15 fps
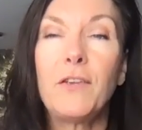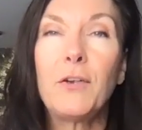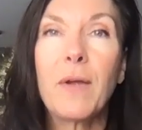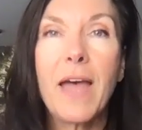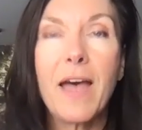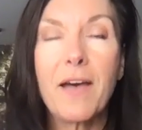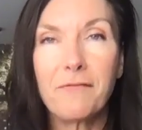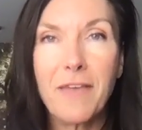
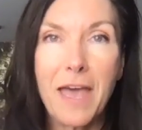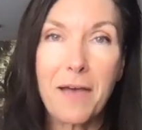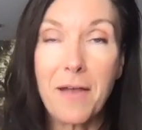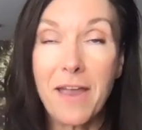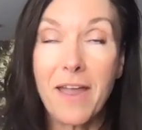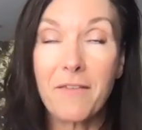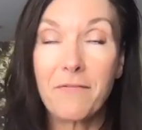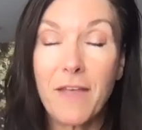have, I
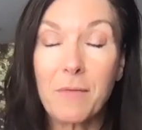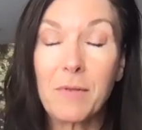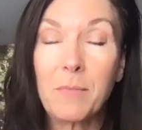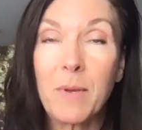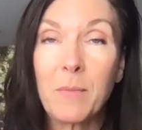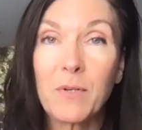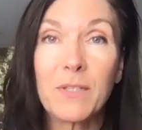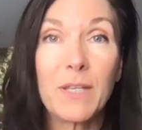have family
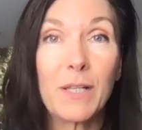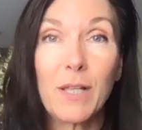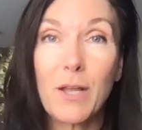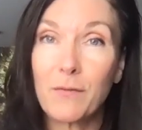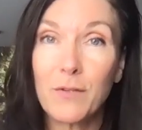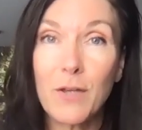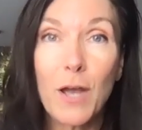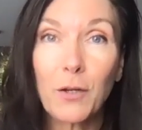members that
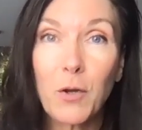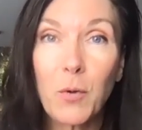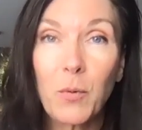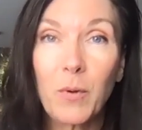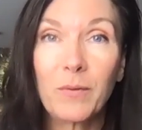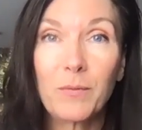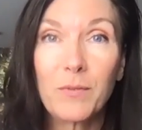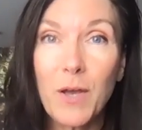love
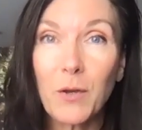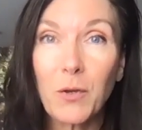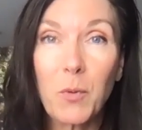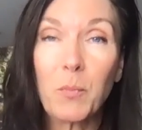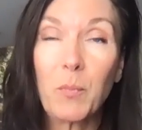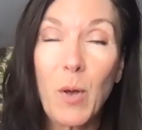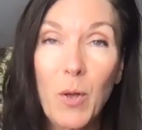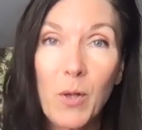taco
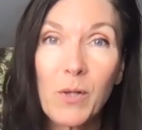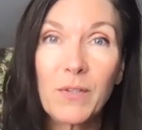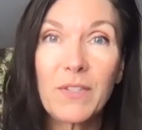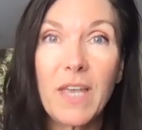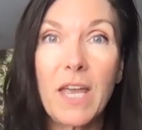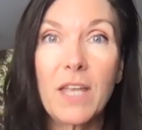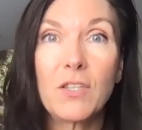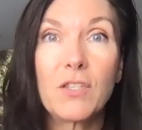bowls.
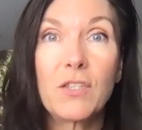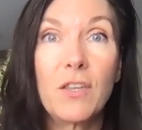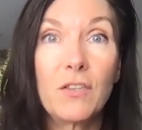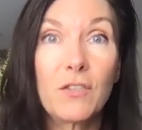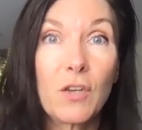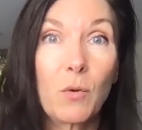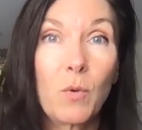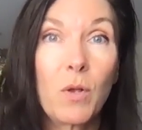And
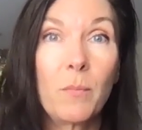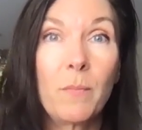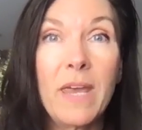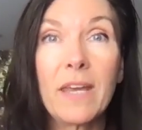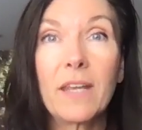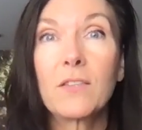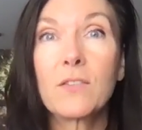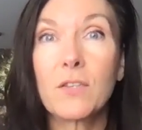so we'll
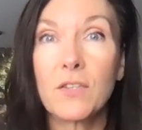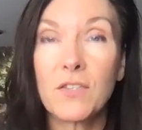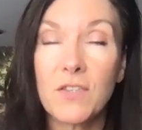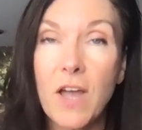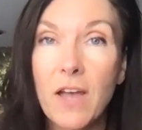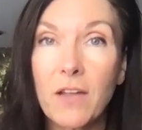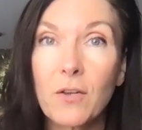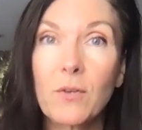make
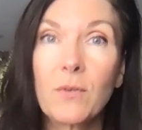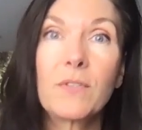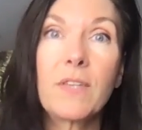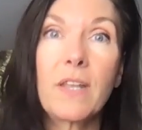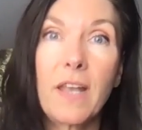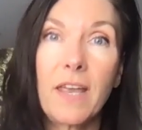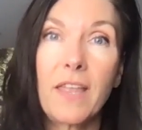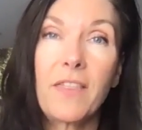tostados
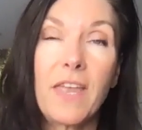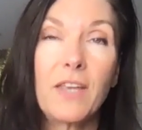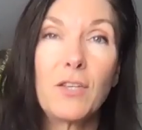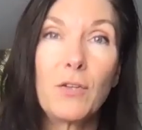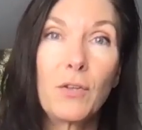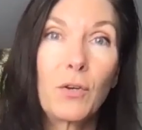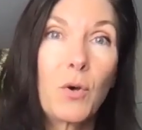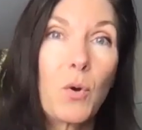and they
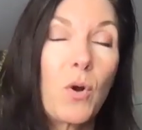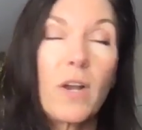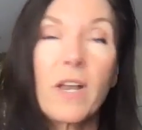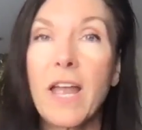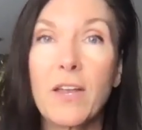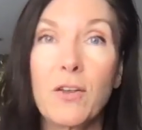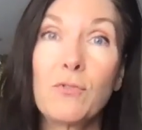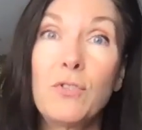do the corn.
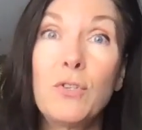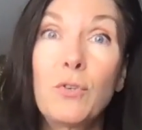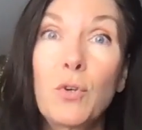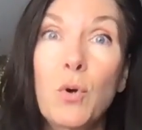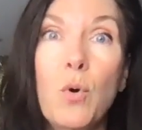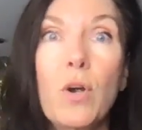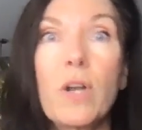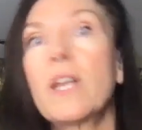I don't do
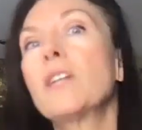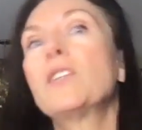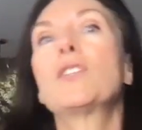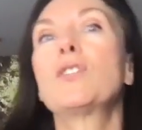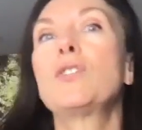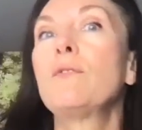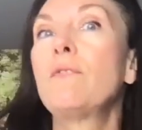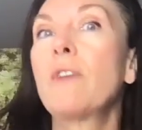corn. I
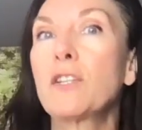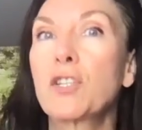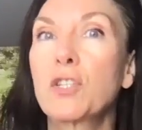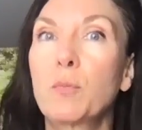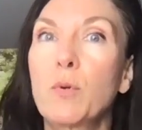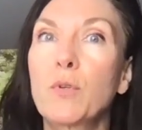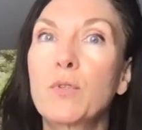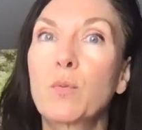just do
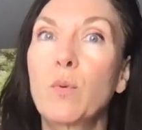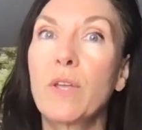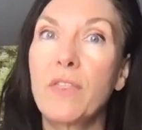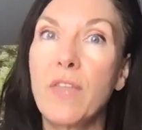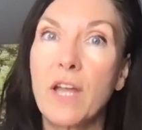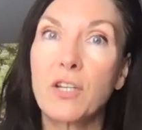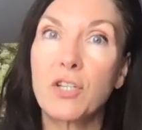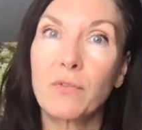vegetables with
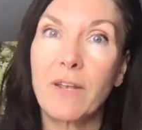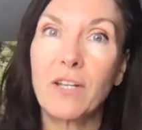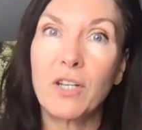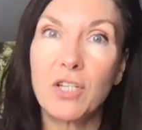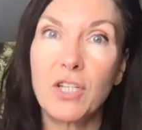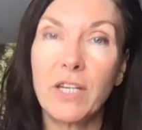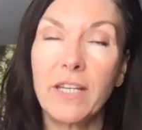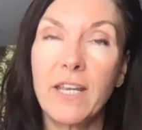that shredded
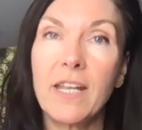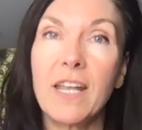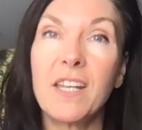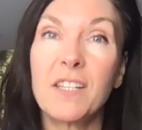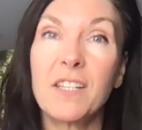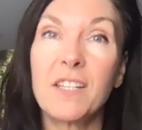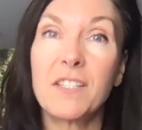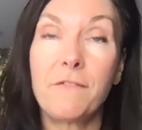chicken and
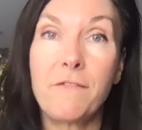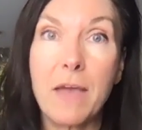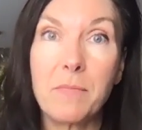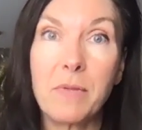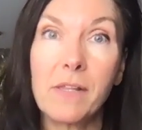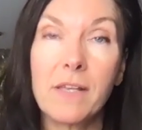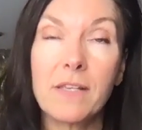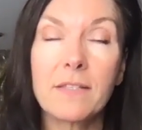it's
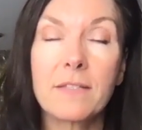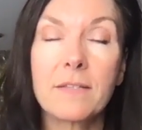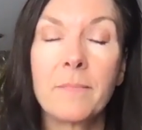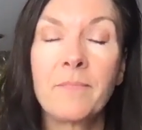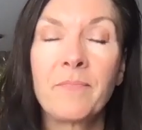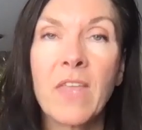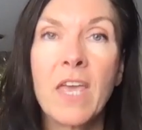fabulous.